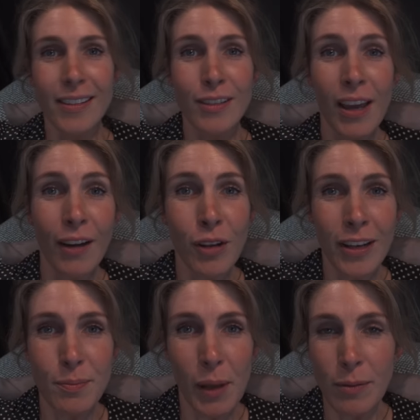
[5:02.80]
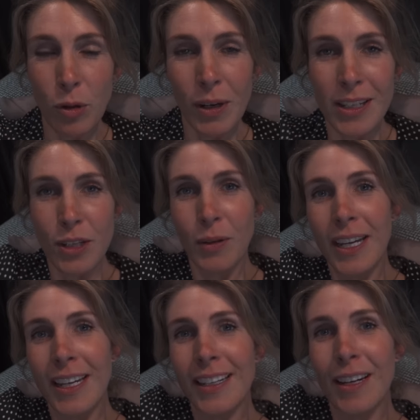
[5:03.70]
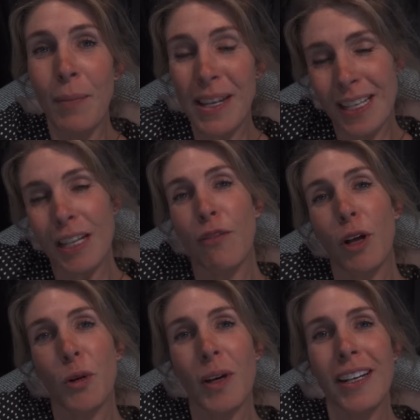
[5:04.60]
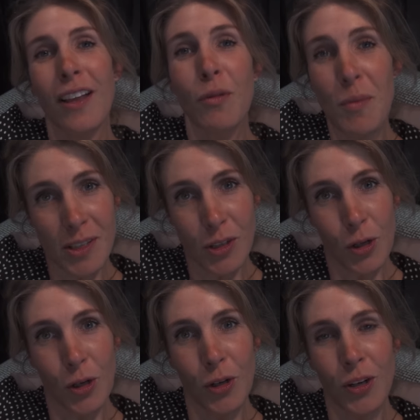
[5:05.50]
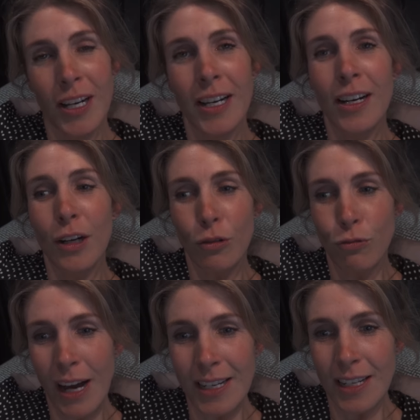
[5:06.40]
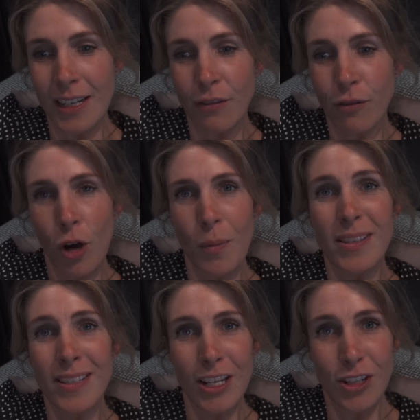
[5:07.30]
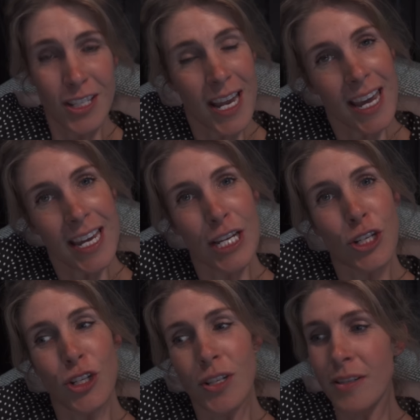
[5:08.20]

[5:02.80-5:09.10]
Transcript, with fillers: So yeah, I've not explained, but we're doing basically following the women's tour, um, riding from stage to stage.